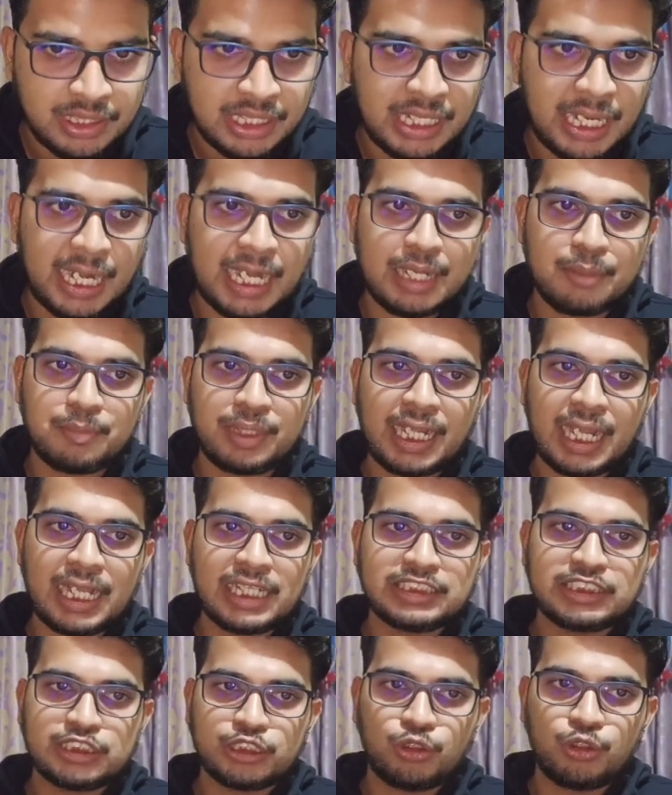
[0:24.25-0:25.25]
and
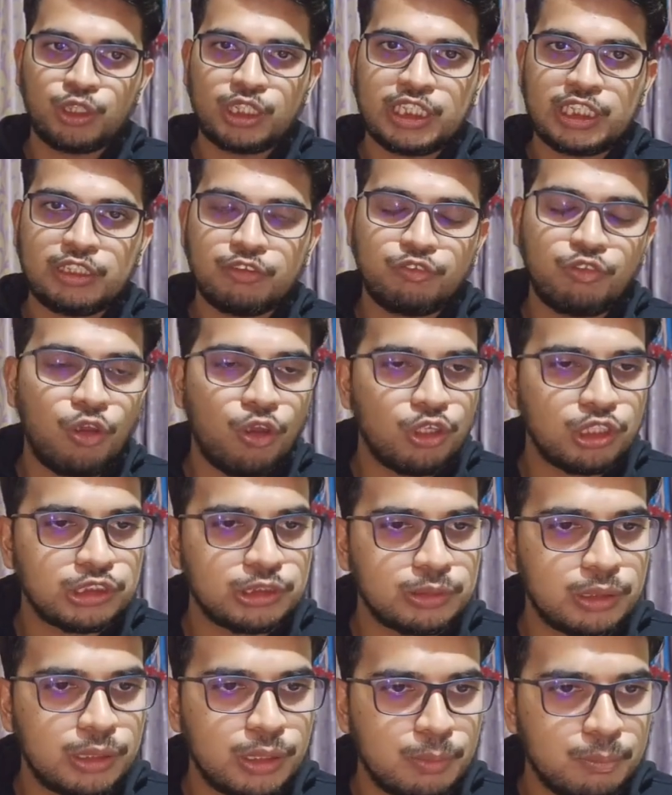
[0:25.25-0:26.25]
Mikhail Chigorin
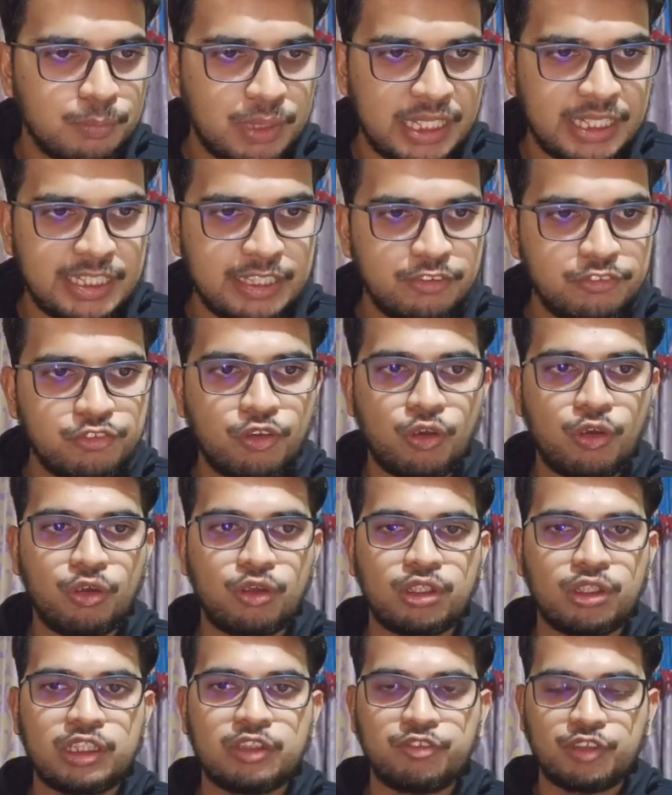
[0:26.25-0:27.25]
was playing
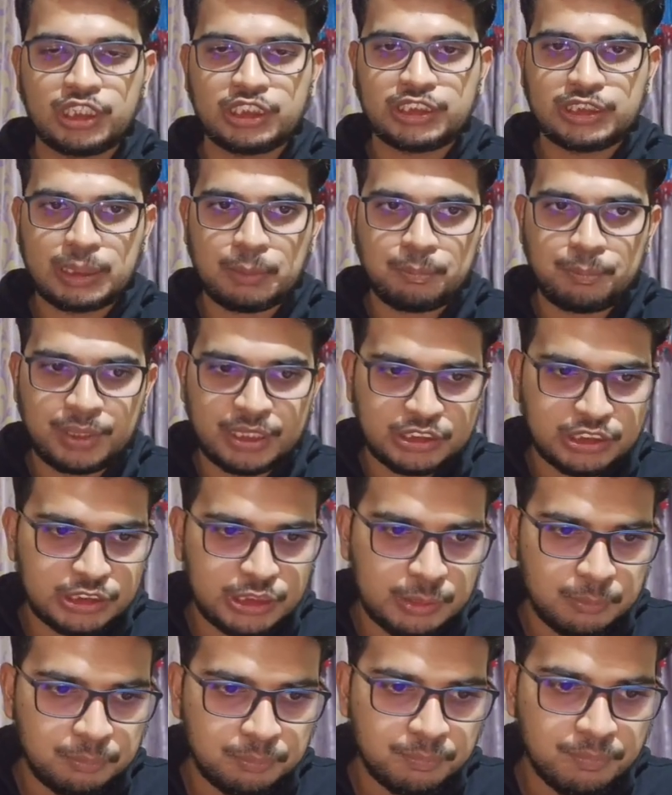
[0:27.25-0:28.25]
for the world
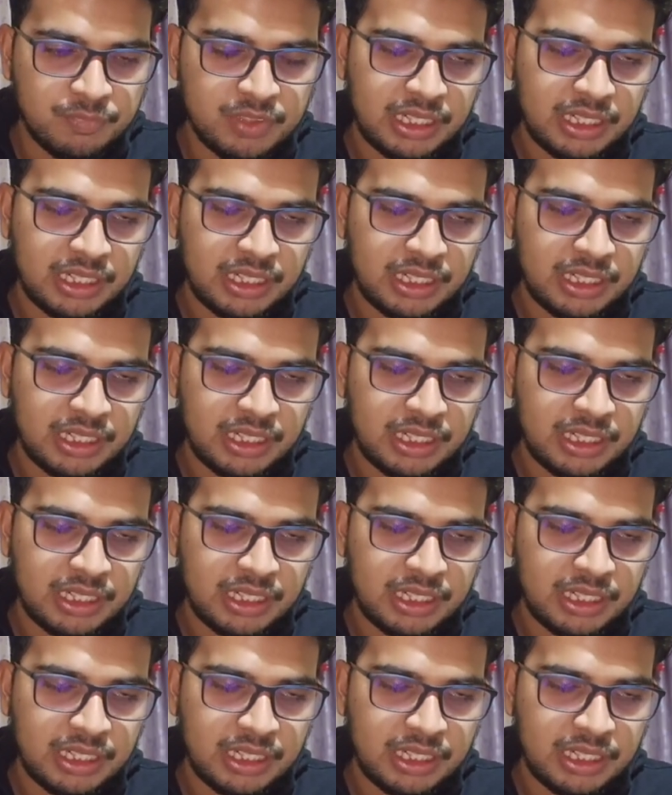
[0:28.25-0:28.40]
championship,